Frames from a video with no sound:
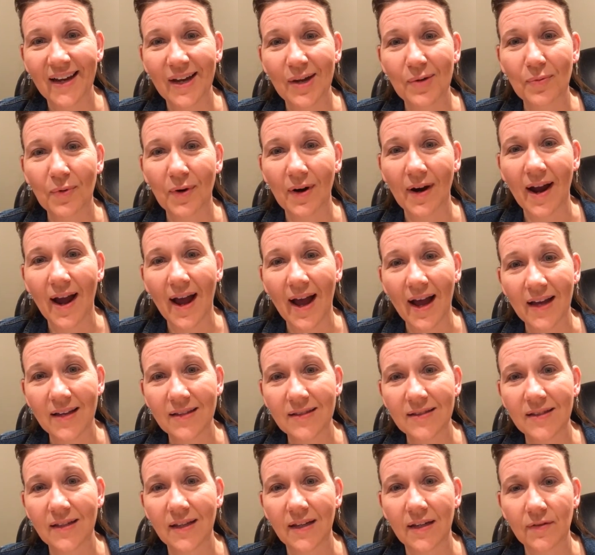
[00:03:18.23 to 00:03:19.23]
and we're
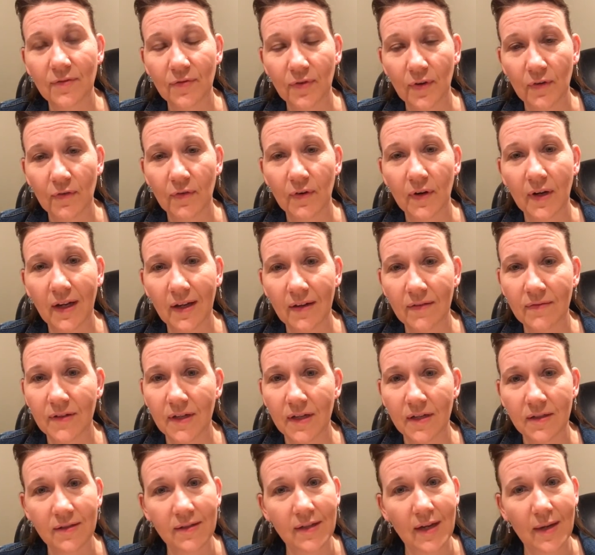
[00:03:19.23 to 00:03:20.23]
asking for
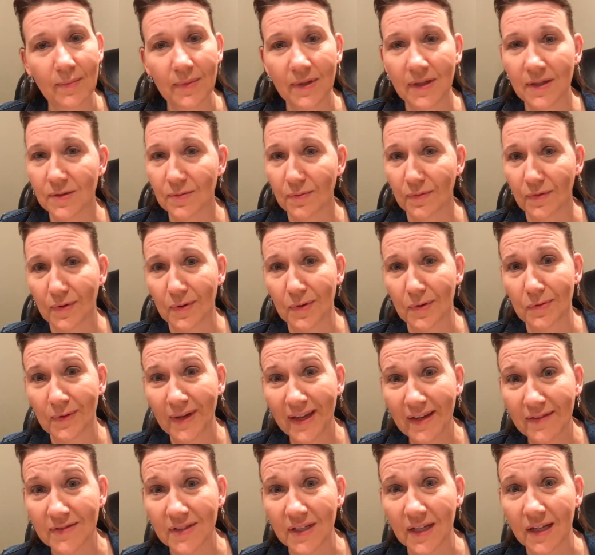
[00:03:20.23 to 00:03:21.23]
forgiveness, not because of what
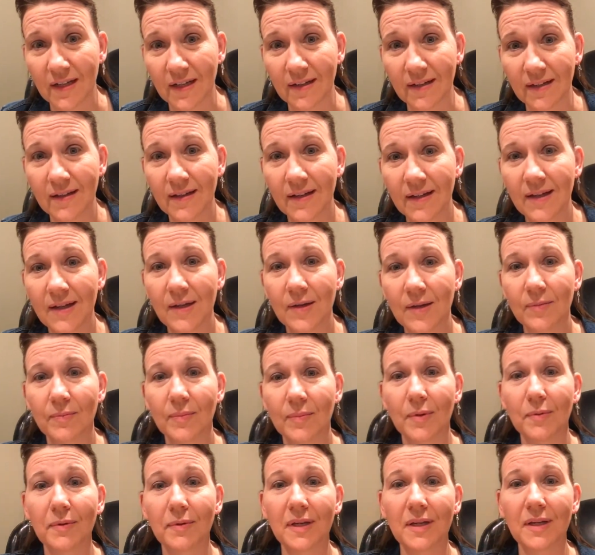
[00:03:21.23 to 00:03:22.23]
we've done,
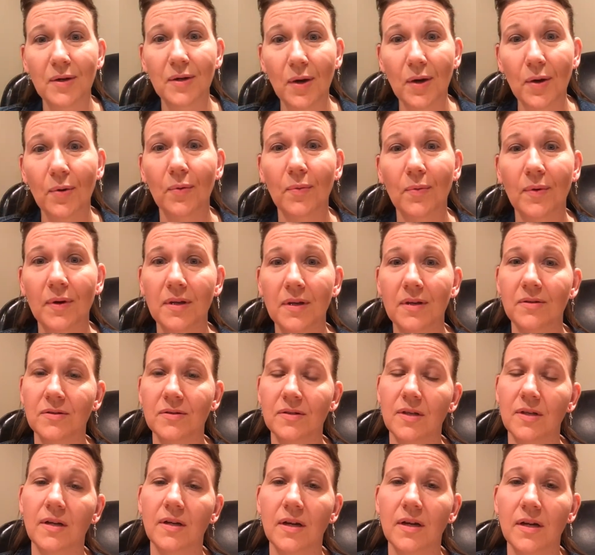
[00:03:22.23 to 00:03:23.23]
but we know what your
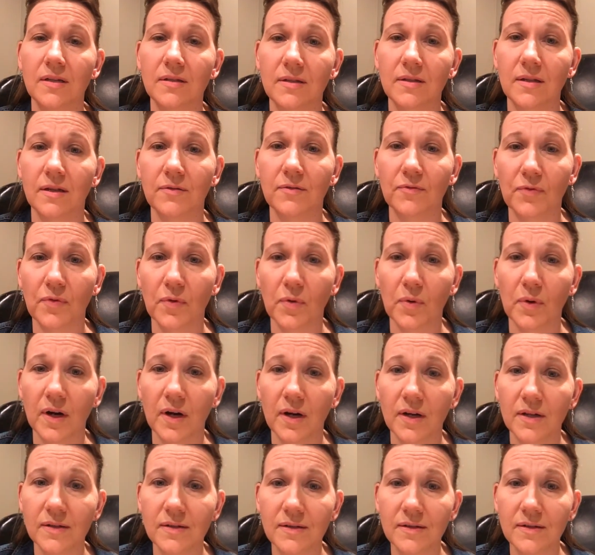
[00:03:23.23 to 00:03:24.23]
Son has done for
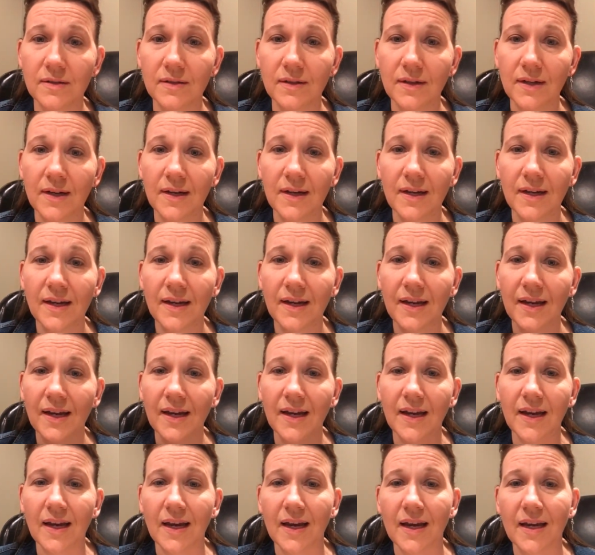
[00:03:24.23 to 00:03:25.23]
us.
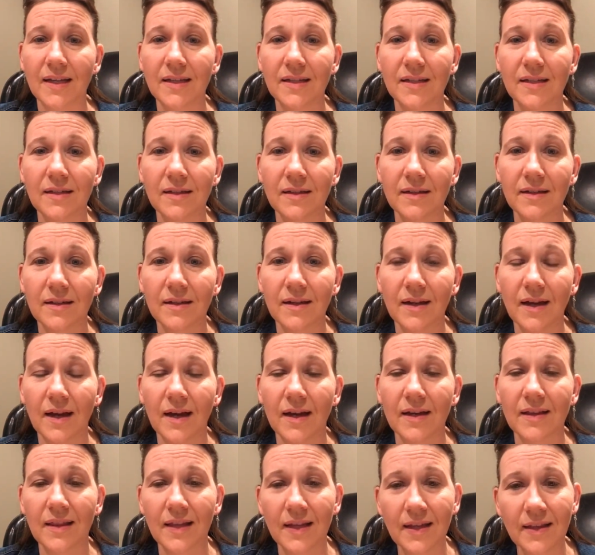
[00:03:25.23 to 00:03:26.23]
And
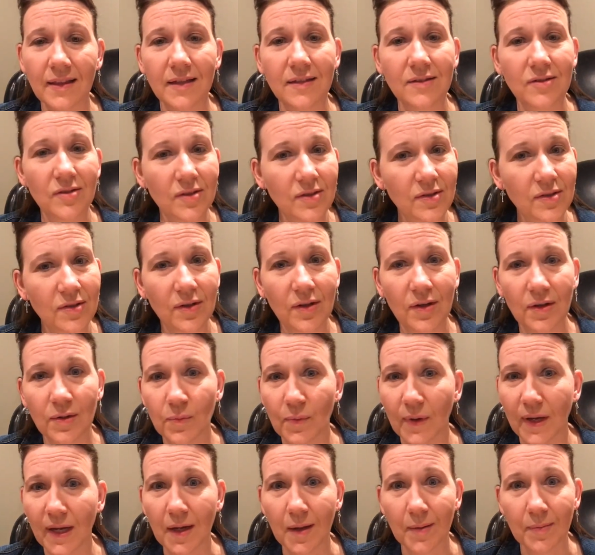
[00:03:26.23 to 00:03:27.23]
I think that's just a good
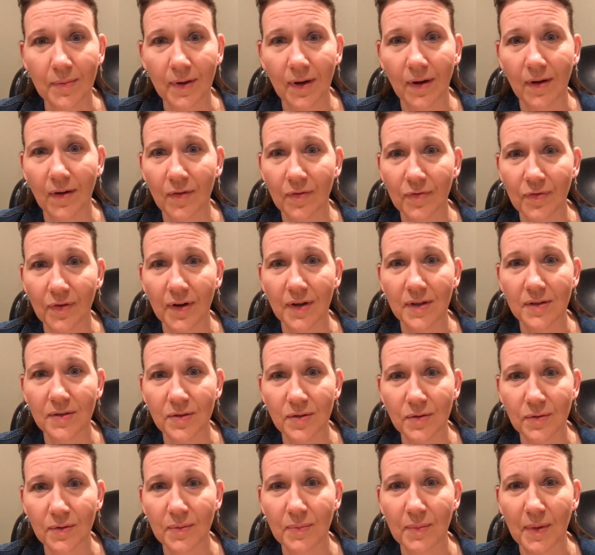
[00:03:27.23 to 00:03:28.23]
wake-up call for us
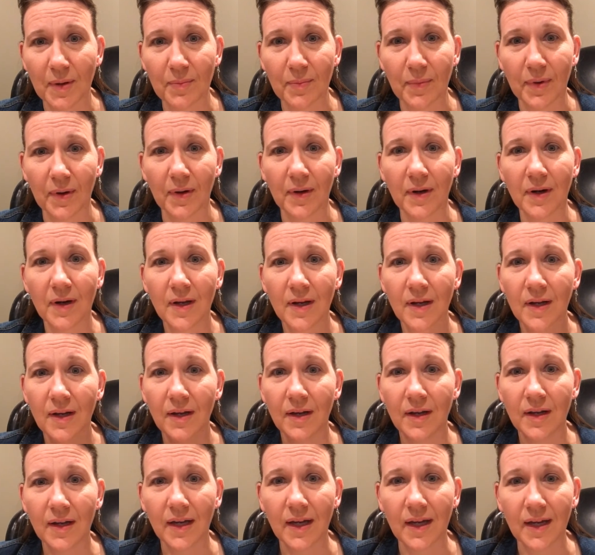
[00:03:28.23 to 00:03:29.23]
to remember,
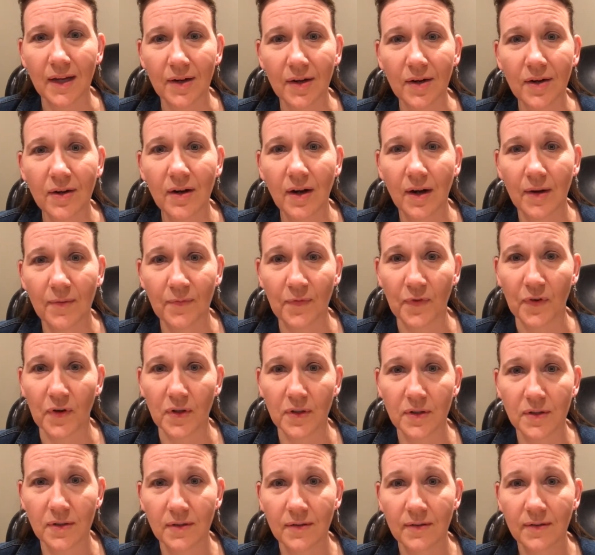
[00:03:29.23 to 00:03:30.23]
in our
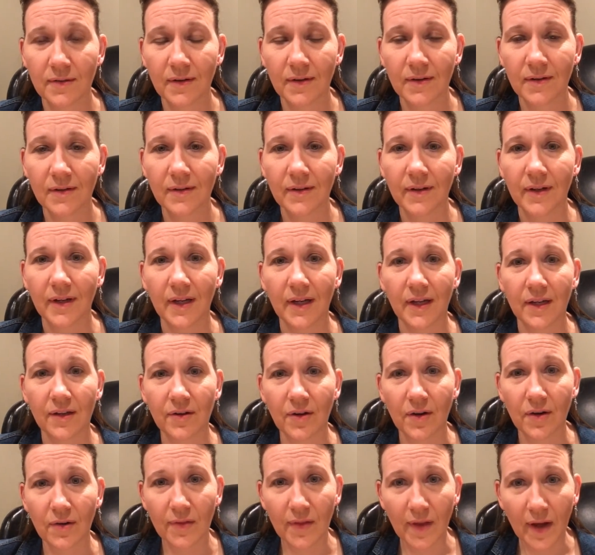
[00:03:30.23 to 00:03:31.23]
comfort, in
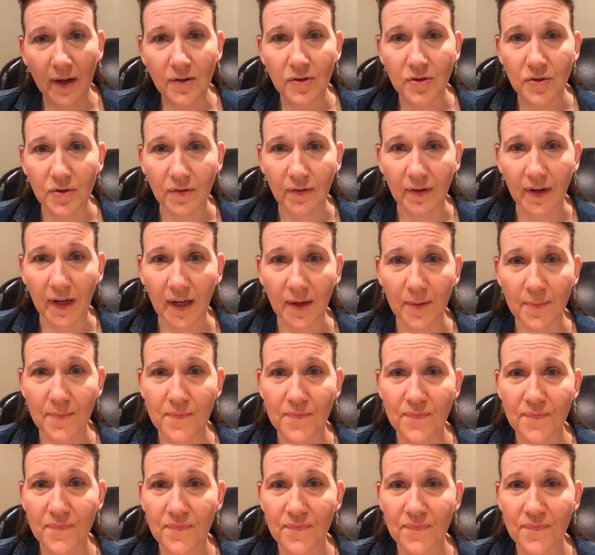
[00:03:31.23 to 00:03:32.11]
our luxury,